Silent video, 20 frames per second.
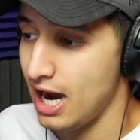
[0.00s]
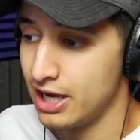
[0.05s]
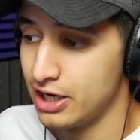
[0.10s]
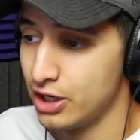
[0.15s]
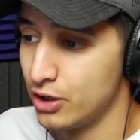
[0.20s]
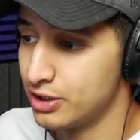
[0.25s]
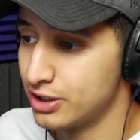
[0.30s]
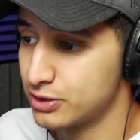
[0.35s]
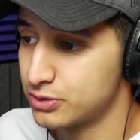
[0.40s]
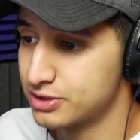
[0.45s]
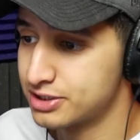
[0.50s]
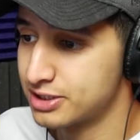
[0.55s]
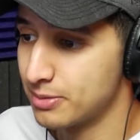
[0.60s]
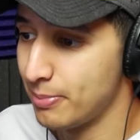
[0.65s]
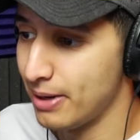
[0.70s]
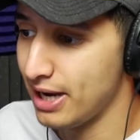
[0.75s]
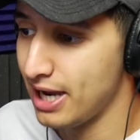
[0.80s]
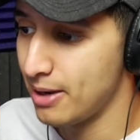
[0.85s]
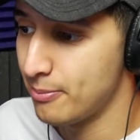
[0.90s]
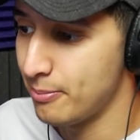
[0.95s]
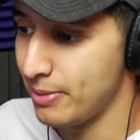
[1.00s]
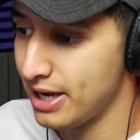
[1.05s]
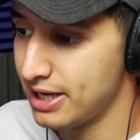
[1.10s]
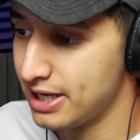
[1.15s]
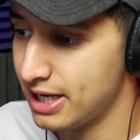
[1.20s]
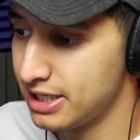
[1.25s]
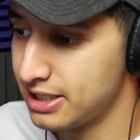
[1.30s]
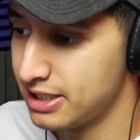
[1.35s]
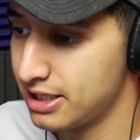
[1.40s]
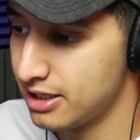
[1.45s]
I know this was a ba bad
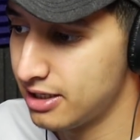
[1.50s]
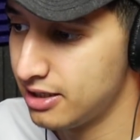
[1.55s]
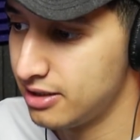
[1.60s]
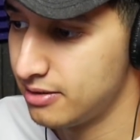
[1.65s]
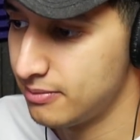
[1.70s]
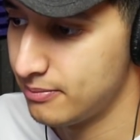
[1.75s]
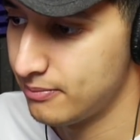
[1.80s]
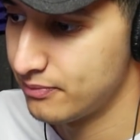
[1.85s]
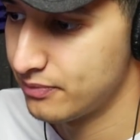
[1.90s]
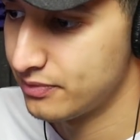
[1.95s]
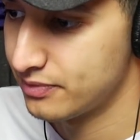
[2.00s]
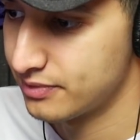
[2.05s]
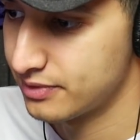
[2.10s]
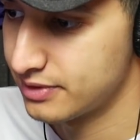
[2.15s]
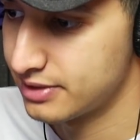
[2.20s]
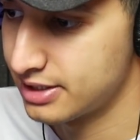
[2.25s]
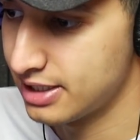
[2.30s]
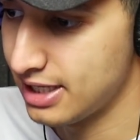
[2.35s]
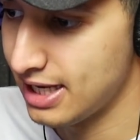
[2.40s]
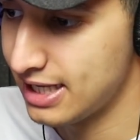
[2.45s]
idea the